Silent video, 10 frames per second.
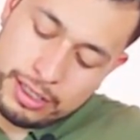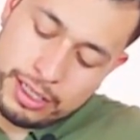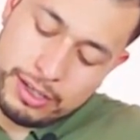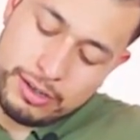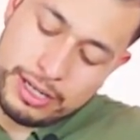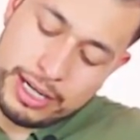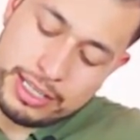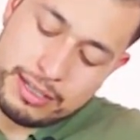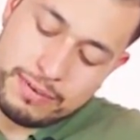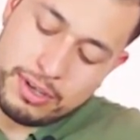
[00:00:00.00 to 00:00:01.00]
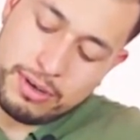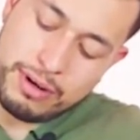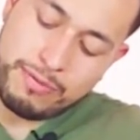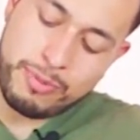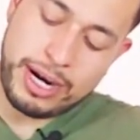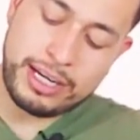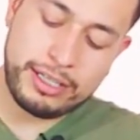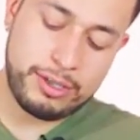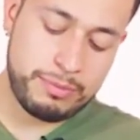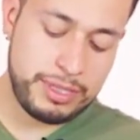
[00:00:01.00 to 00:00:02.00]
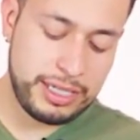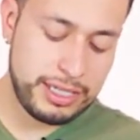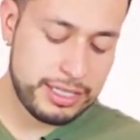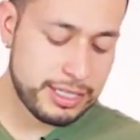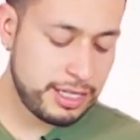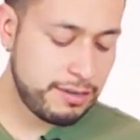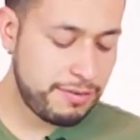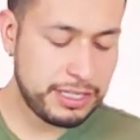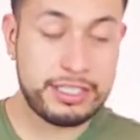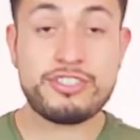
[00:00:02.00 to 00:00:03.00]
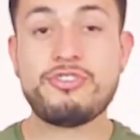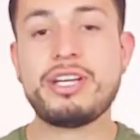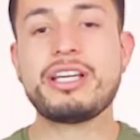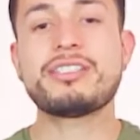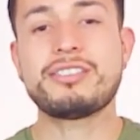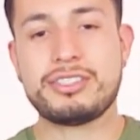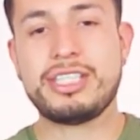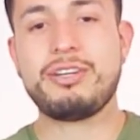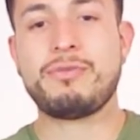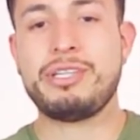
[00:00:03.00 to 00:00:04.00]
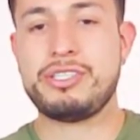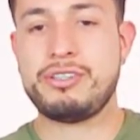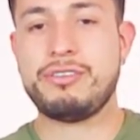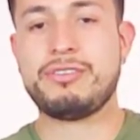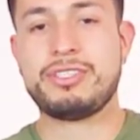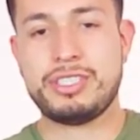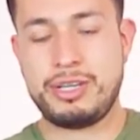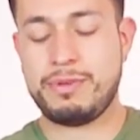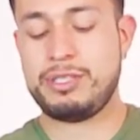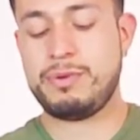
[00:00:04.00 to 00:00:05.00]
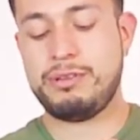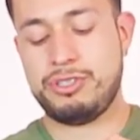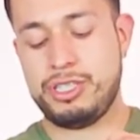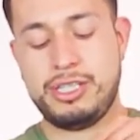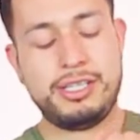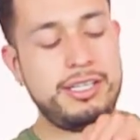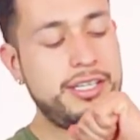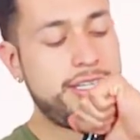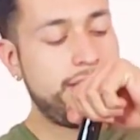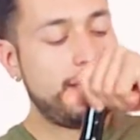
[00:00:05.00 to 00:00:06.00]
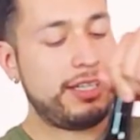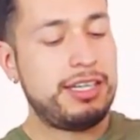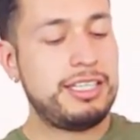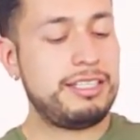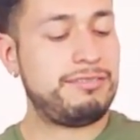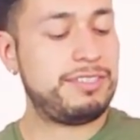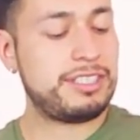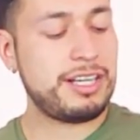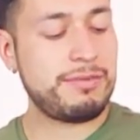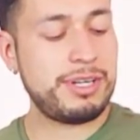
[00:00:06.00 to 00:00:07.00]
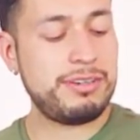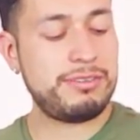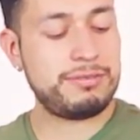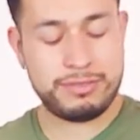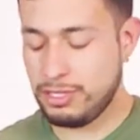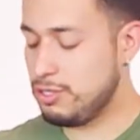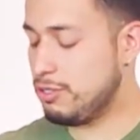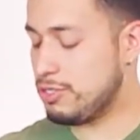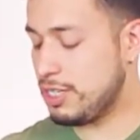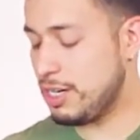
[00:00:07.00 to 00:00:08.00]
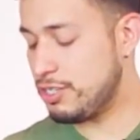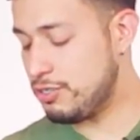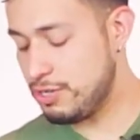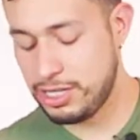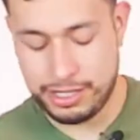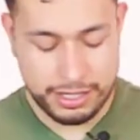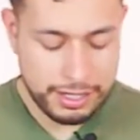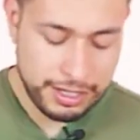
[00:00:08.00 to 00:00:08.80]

You know, guys, if you go off brand a little bit, it is gonna affect this drink. So stay original. Stay with the real shit. And if it's not real, you'll see it in the drink.